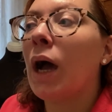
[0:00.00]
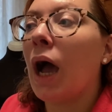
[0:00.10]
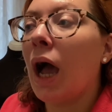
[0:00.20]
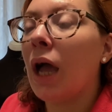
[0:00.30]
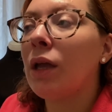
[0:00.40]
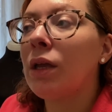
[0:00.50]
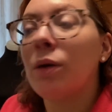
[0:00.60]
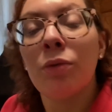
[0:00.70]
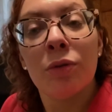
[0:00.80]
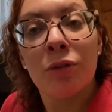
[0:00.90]
I
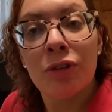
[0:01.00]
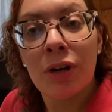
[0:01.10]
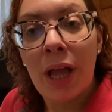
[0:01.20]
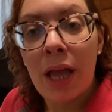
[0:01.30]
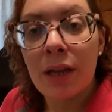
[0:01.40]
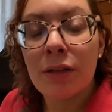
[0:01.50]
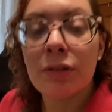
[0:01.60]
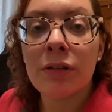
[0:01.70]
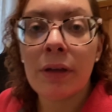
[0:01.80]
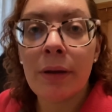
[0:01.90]
will start adding
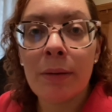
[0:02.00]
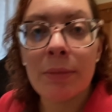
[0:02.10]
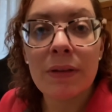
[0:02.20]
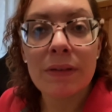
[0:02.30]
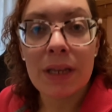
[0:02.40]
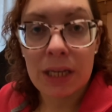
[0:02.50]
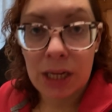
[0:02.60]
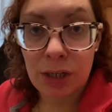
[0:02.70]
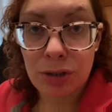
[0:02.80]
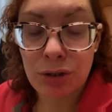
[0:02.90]
some
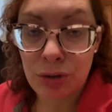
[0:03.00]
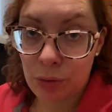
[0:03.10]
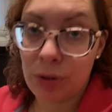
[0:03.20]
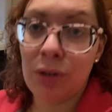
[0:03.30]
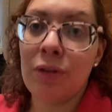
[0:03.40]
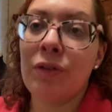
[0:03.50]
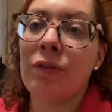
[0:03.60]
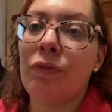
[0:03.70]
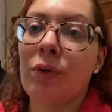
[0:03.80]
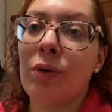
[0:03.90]
skincare tutorials
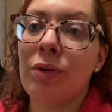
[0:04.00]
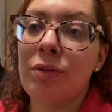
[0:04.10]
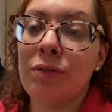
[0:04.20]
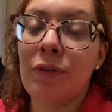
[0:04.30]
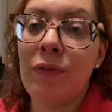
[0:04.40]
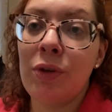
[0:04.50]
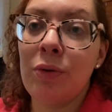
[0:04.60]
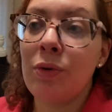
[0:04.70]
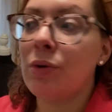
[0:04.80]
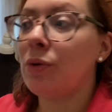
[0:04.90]
for those of
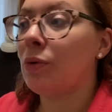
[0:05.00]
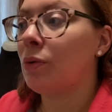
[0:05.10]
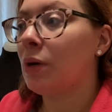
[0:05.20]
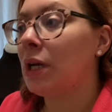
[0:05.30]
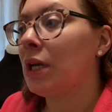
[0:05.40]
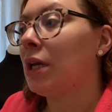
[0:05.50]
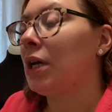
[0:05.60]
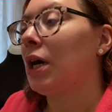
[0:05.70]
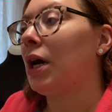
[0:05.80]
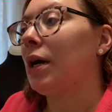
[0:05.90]
you who
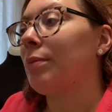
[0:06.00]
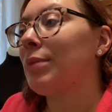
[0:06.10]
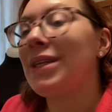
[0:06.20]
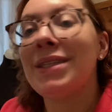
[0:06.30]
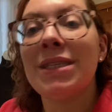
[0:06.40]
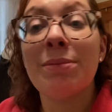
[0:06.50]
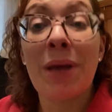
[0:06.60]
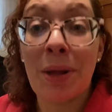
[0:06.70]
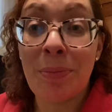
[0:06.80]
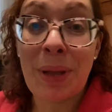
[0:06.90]
need some
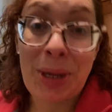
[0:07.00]
help at